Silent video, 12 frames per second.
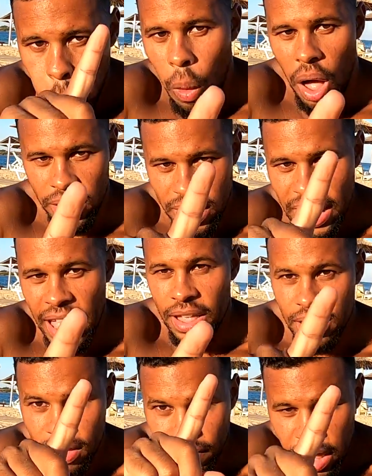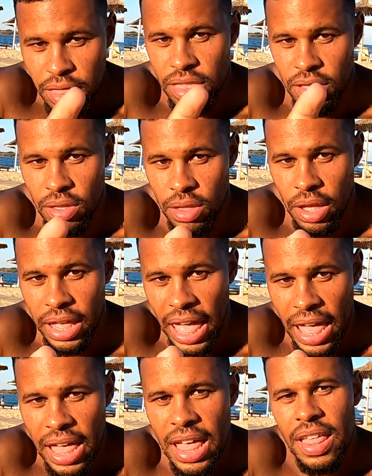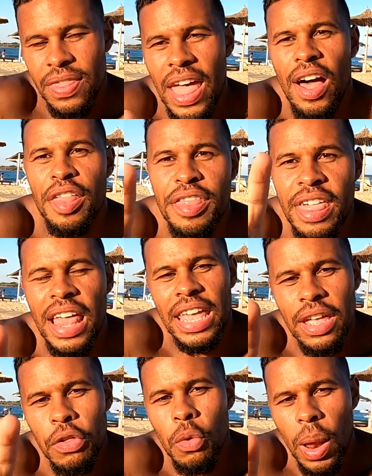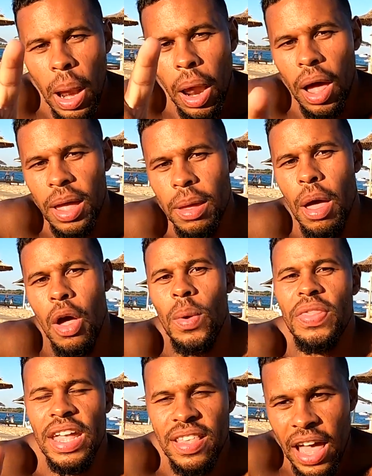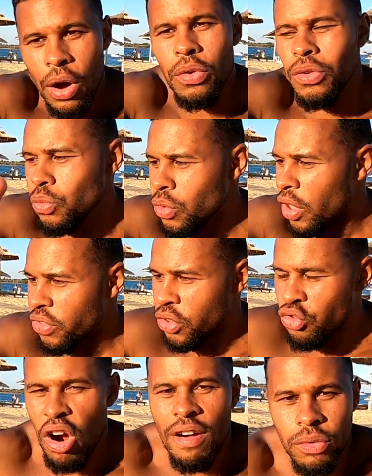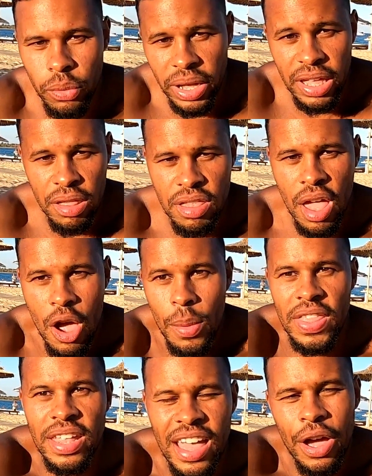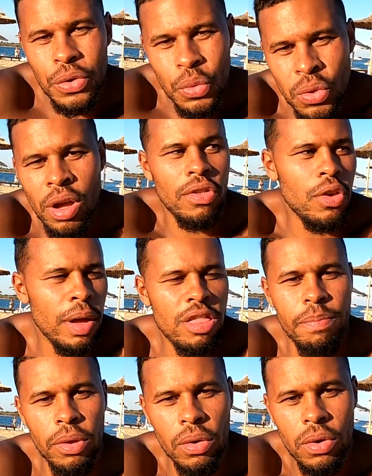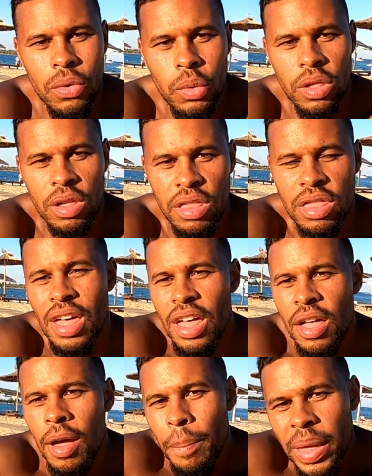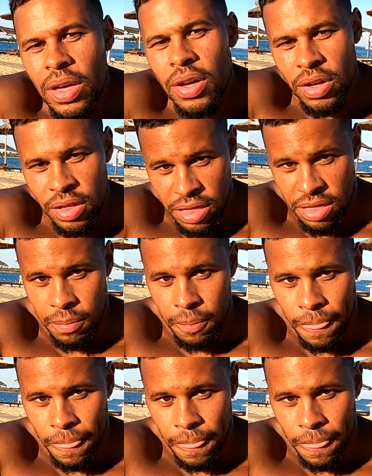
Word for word: one negative incident okay they are selling you a lie when they tell you not to travel east when they tell you not to explore cultures because